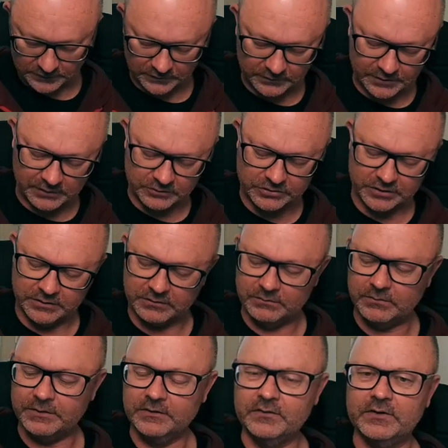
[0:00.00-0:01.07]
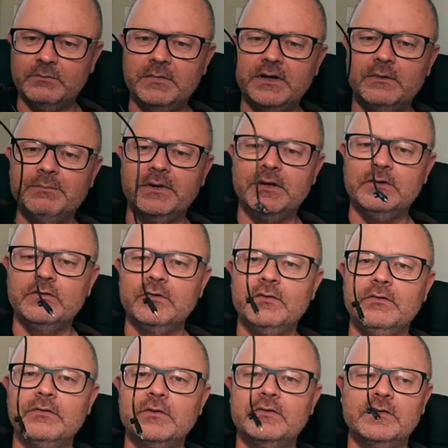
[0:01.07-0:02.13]
I'll show you all this in a minute, but to
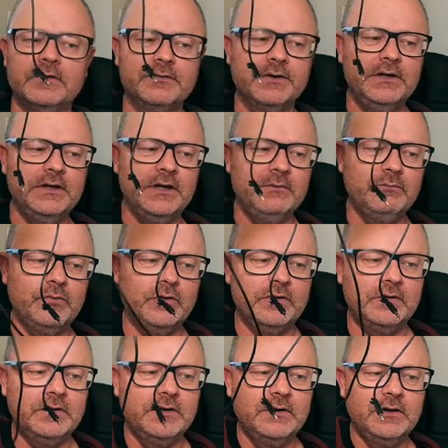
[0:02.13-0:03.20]
your auxiliary input